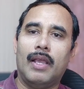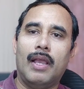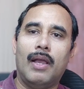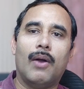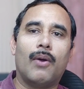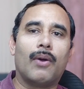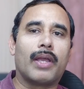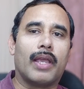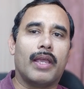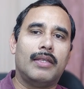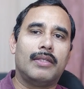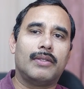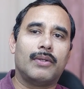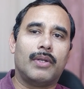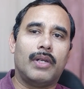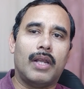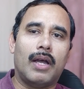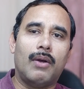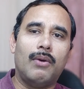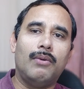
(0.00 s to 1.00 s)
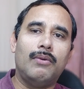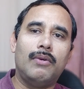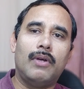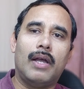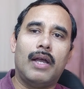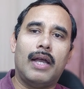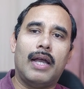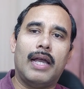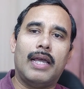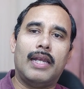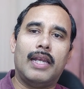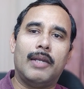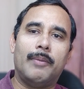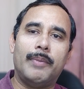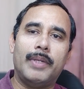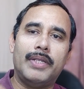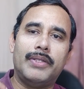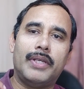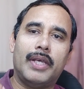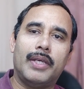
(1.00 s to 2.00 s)
Okay, so now let
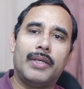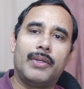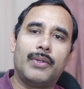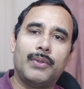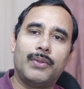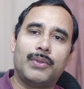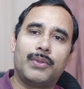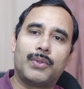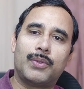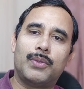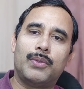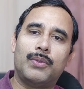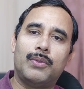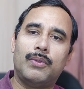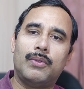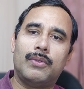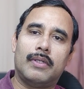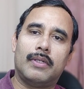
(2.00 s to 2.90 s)
me take you through